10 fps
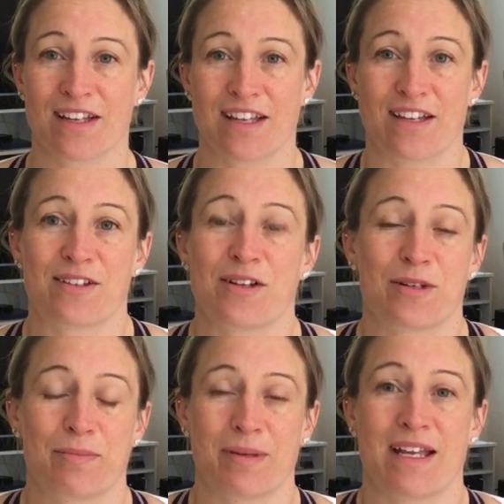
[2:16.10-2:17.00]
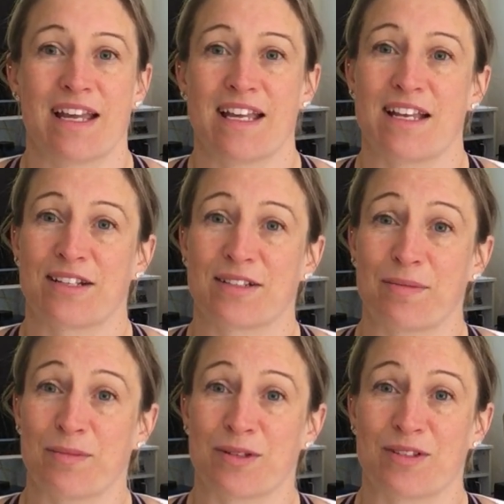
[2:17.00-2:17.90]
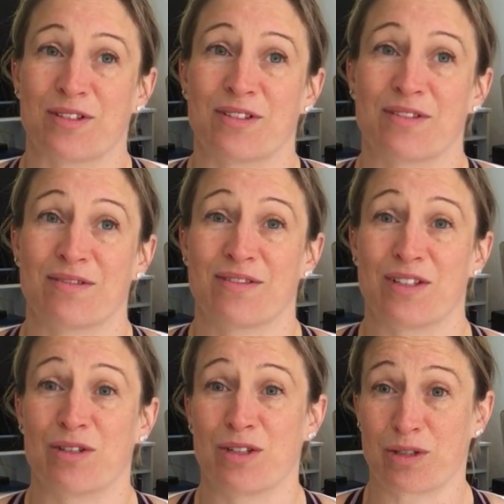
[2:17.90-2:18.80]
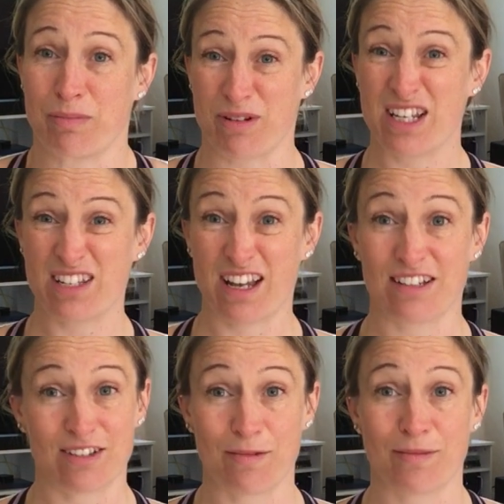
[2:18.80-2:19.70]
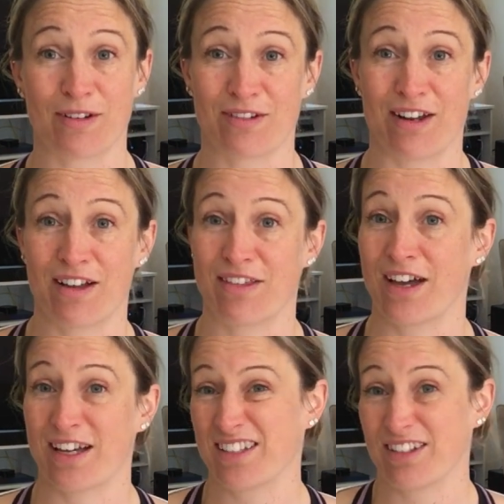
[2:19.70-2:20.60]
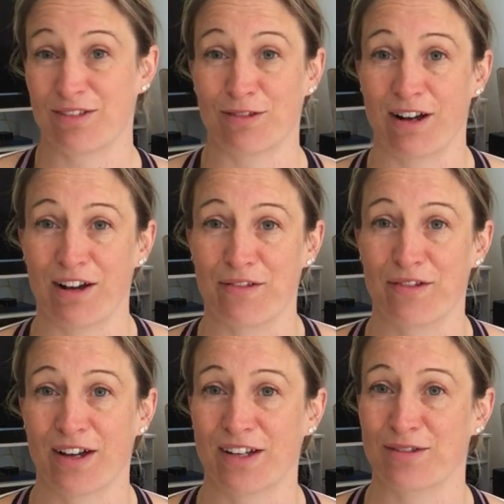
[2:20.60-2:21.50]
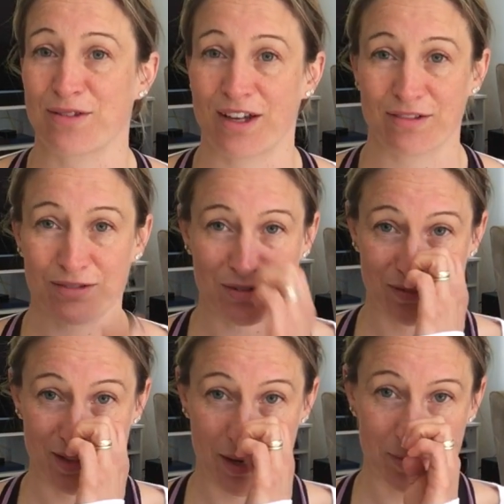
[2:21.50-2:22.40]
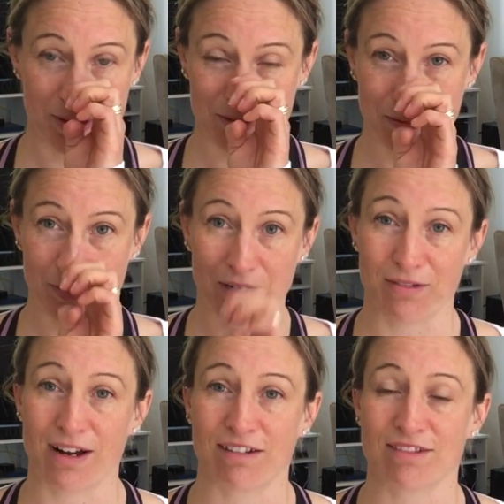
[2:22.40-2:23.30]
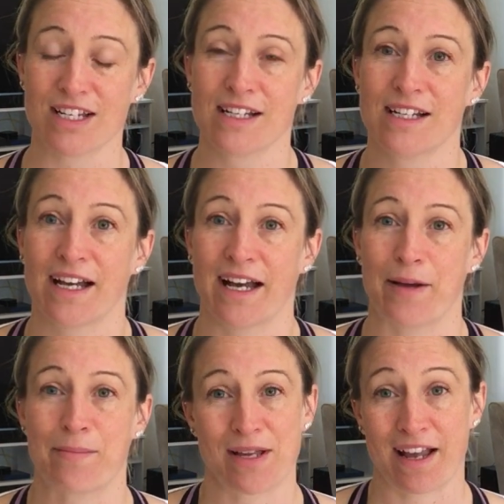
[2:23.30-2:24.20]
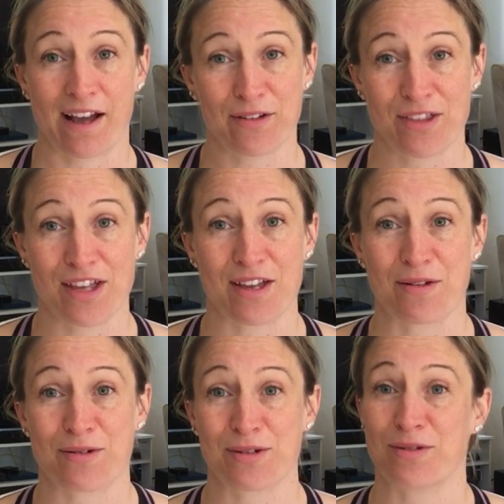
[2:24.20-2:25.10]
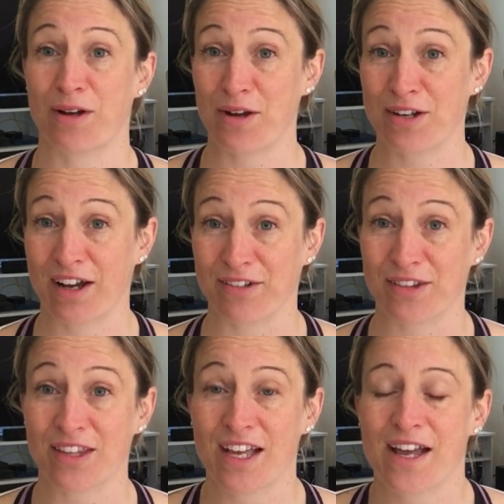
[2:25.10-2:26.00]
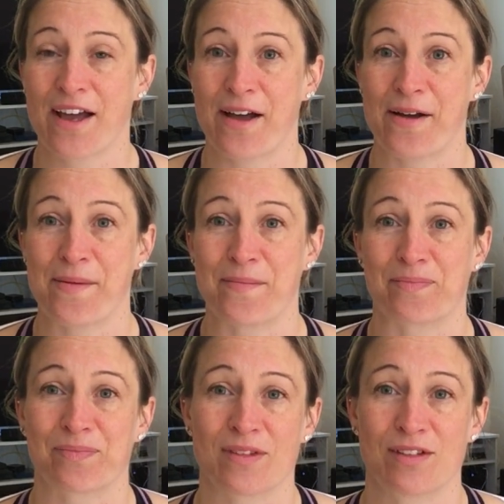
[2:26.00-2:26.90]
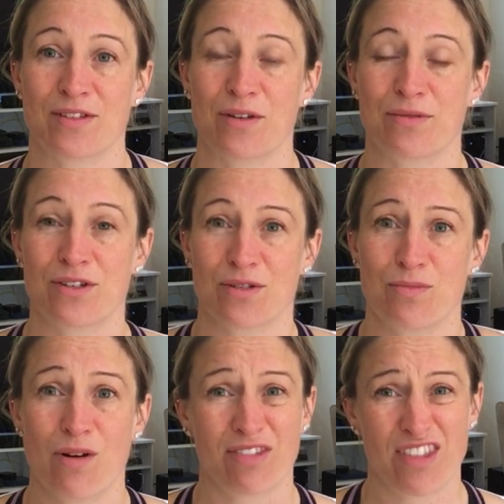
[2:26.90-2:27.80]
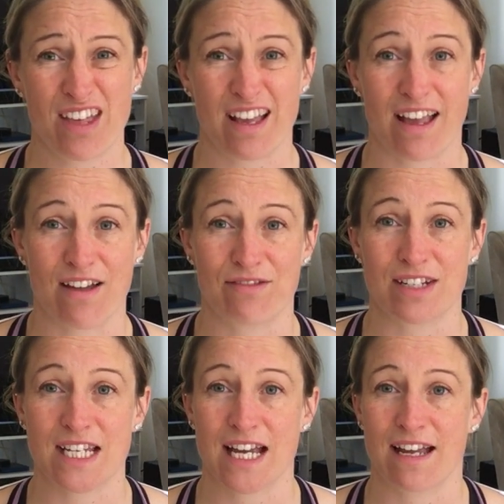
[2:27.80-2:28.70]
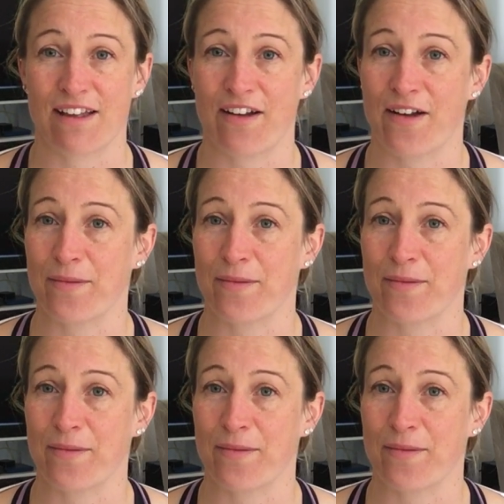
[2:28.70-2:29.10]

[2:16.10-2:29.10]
It could be someone, you just appreciate someone that is in your life and you're thankful for that person being around and being healthy, or your own health. So just one thing every day,